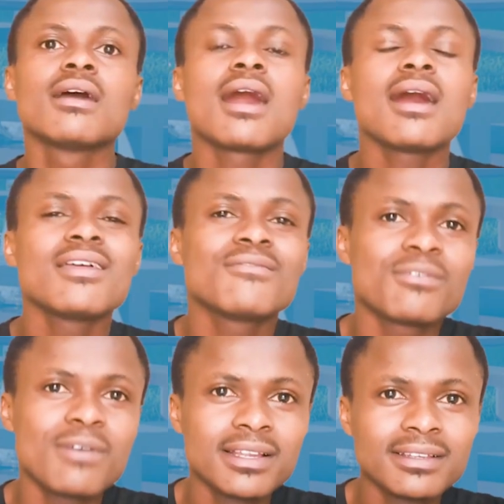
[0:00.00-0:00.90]
Hi
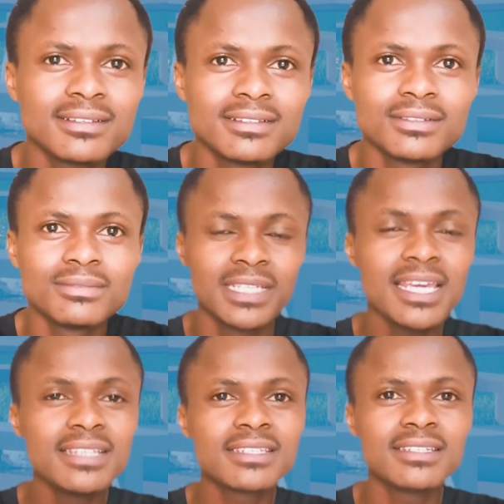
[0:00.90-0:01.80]
everyone,
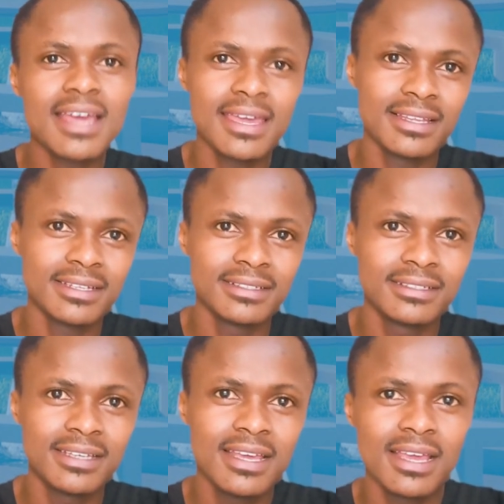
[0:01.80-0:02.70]
it's Nylan
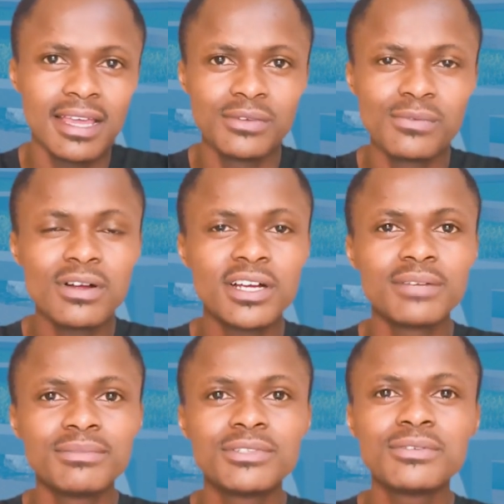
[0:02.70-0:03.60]
and
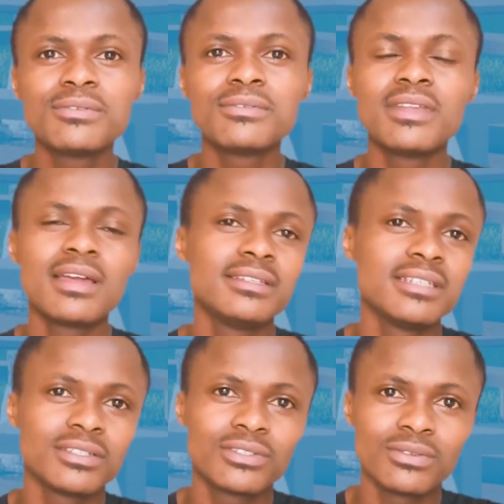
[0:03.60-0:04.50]
welcome to
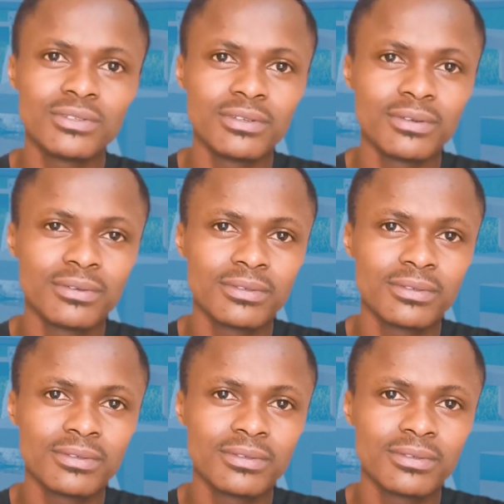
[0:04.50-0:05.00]
Nalitect Studio.